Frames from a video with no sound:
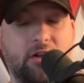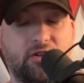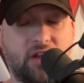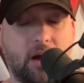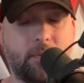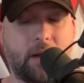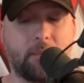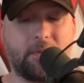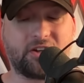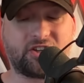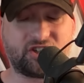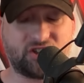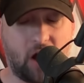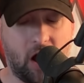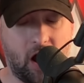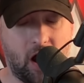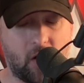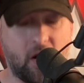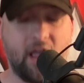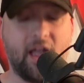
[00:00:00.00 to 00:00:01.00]
WWE
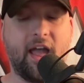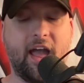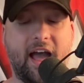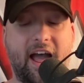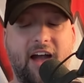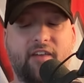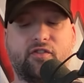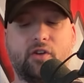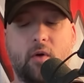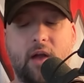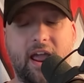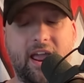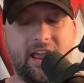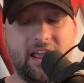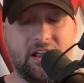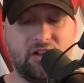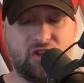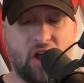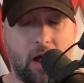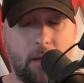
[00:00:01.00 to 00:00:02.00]
star after
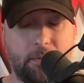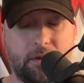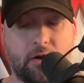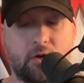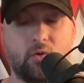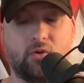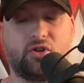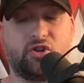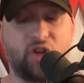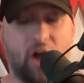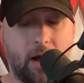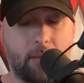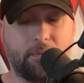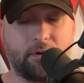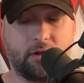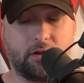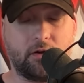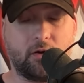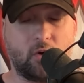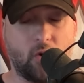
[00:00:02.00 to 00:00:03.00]
AEW
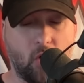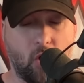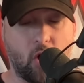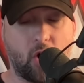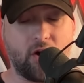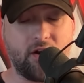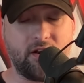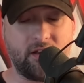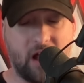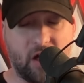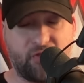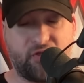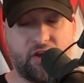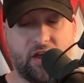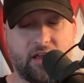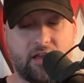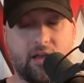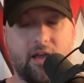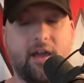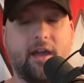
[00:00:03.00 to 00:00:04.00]
Double or
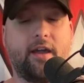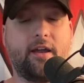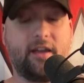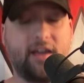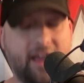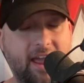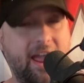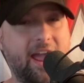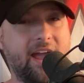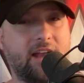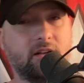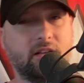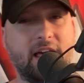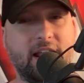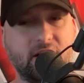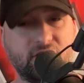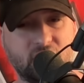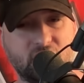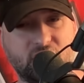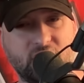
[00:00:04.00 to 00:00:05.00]
Nothing. And,
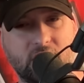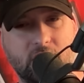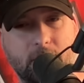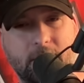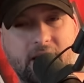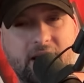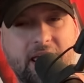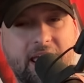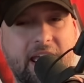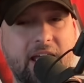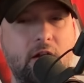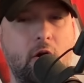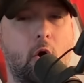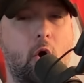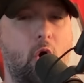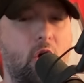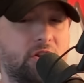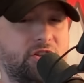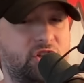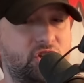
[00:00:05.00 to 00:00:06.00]
ladies and gentlemen, in
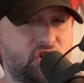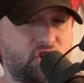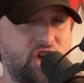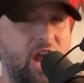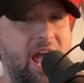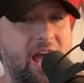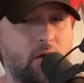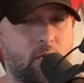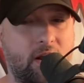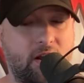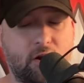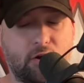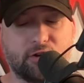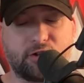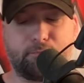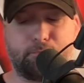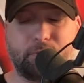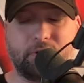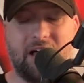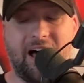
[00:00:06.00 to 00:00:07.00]
earth-shattering
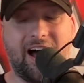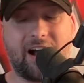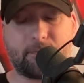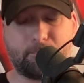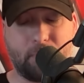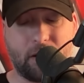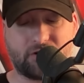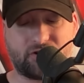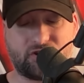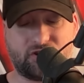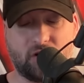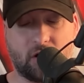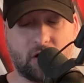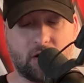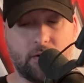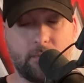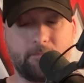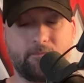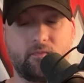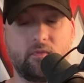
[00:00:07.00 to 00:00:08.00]
news, Blockbuster,
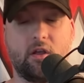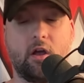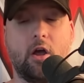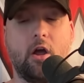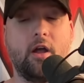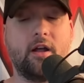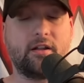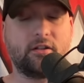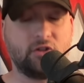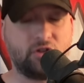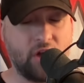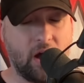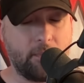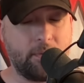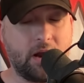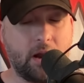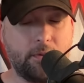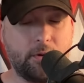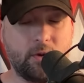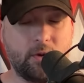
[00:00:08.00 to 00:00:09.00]

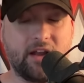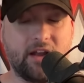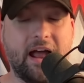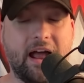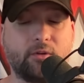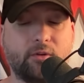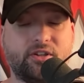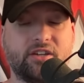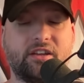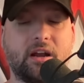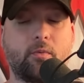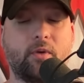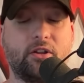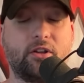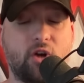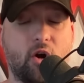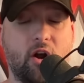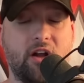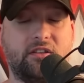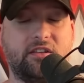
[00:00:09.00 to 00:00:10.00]
WWE announces a
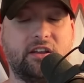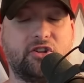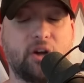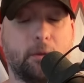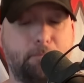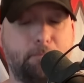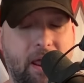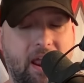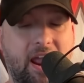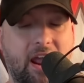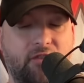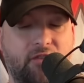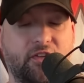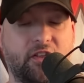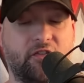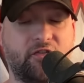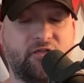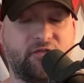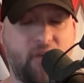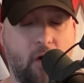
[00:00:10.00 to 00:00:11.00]
return to Japan for
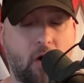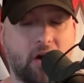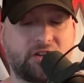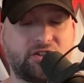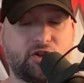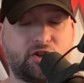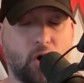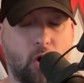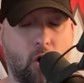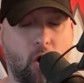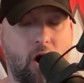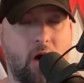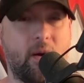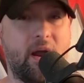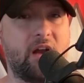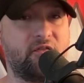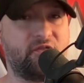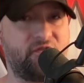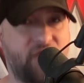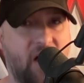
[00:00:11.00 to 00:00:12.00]
the first tour
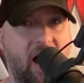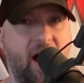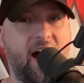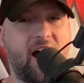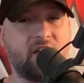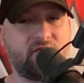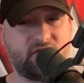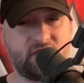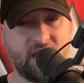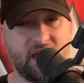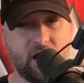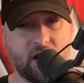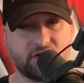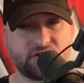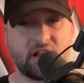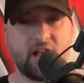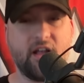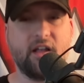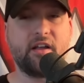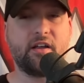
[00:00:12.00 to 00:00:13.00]
in 5
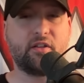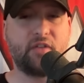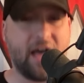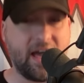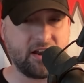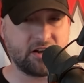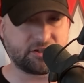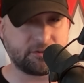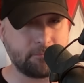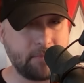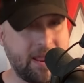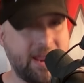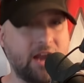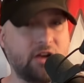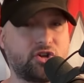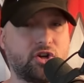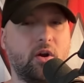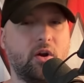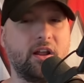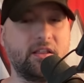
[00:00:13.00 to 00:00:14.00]
years. That is
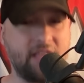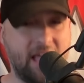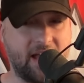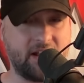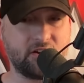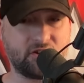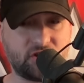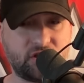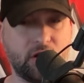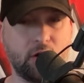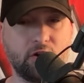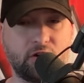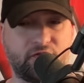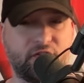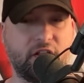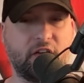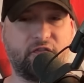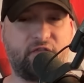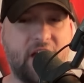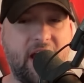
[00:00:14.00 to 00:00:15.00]
major, and that is huge for
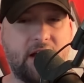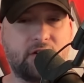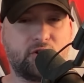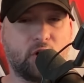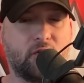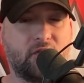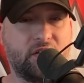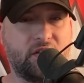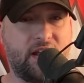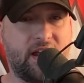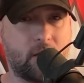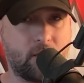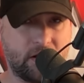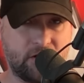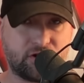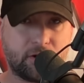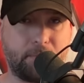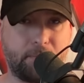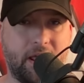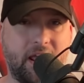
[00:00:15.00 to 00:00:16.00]
the fans over there in
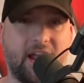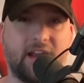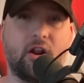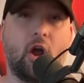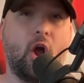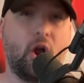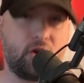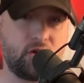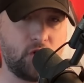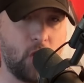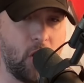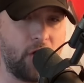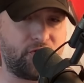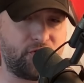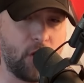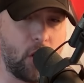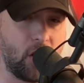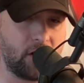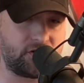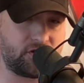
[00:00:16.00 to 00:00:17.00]
Japan. Your
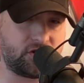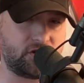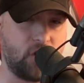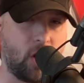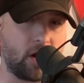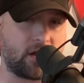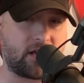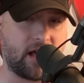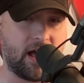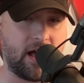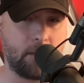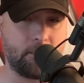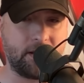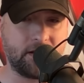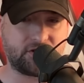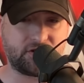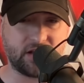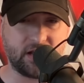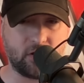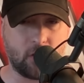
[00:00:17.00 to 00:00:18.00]
thoughts, your
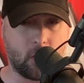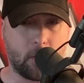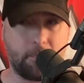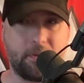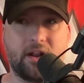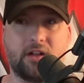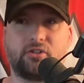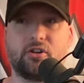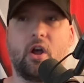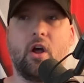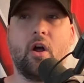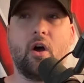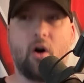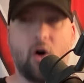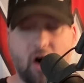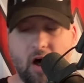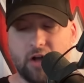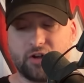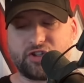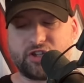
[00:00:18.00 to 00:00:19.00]
comments, and your opinions.
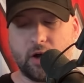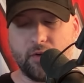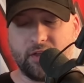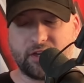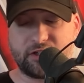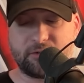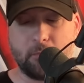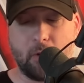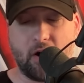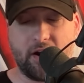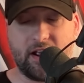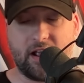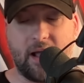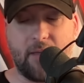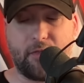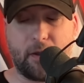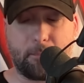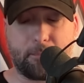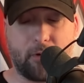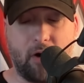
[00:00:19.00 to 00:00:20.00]
Also this morning on
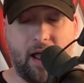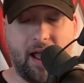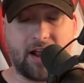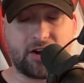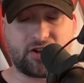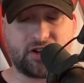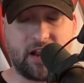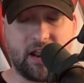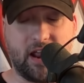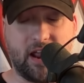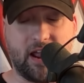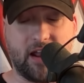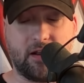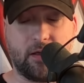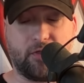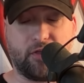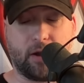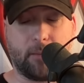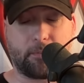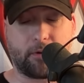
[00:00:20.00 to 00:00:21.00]
The Brash and
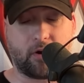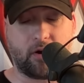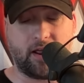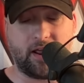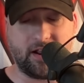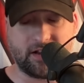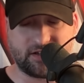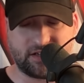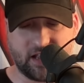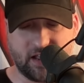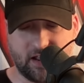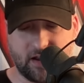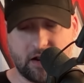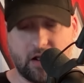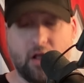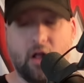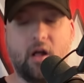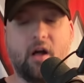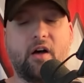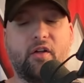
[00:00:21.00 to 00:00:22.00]
The Brazen,
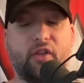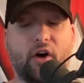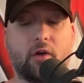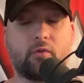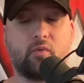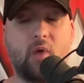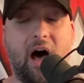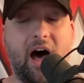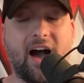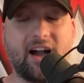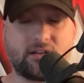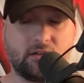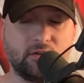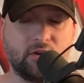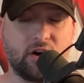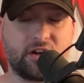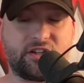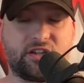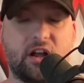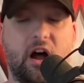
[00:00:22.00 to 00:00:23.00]
The Rock
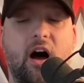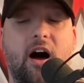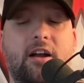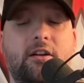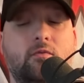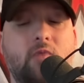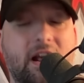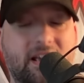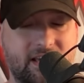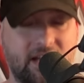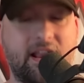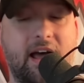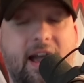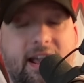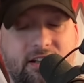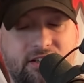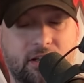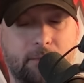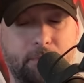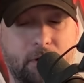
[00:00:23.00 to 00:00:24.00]
looks
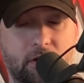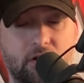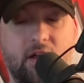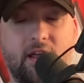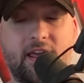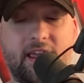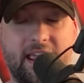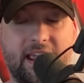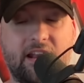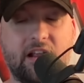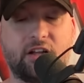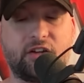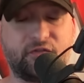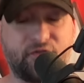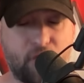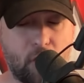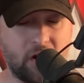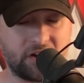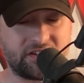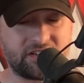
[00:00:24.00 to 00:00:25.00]
unrecognizable in his
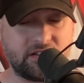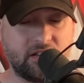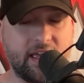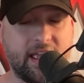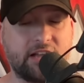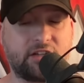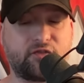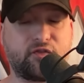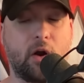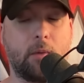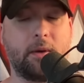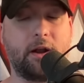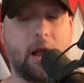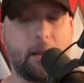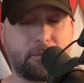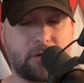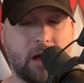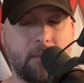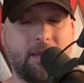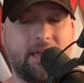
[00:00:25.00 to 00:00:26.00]
first glance from an
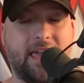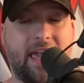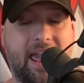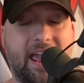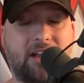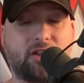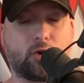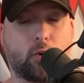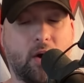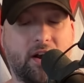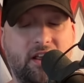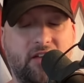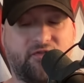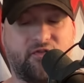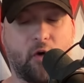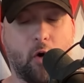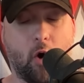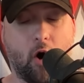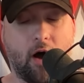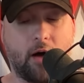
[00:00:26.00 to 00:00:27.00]
upcoming
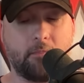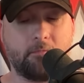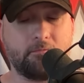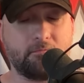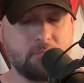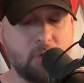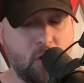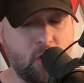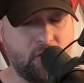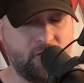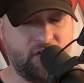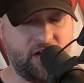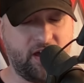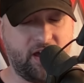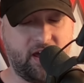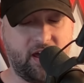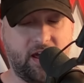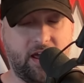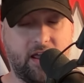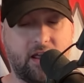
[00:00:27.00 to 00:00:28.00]
A24
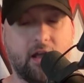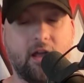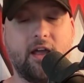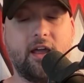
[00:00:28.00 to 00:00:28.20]
movie.